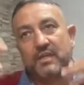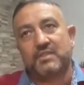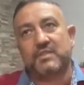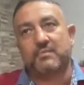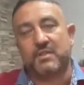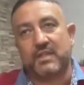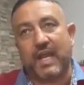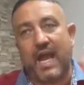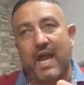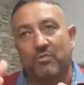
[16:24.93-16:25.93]

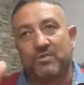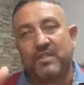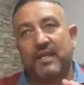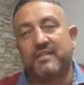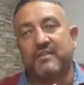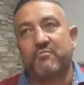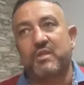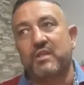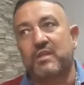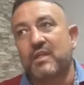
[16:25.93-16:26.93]
something outside of
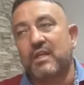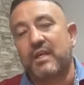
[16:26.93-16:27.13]
me.